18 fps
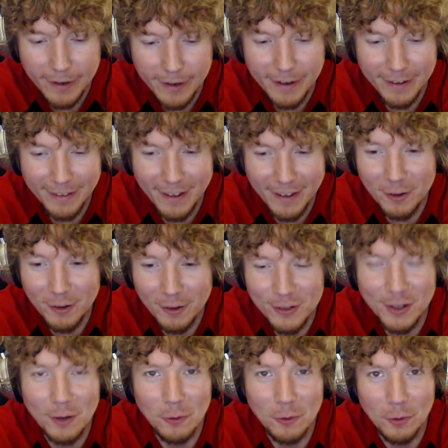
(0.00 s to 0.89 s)
there
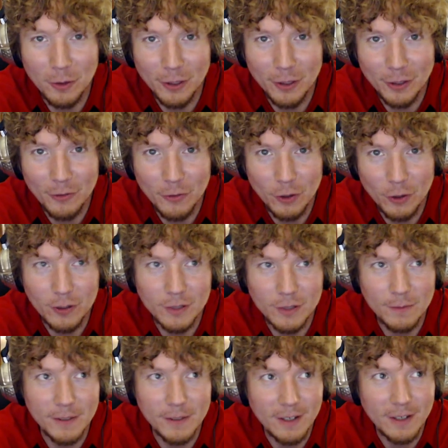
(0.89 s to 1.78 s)
was that one year for
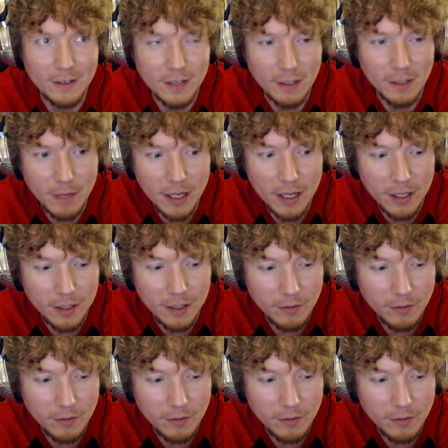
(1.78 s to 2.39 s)
Christmas. I was like, man,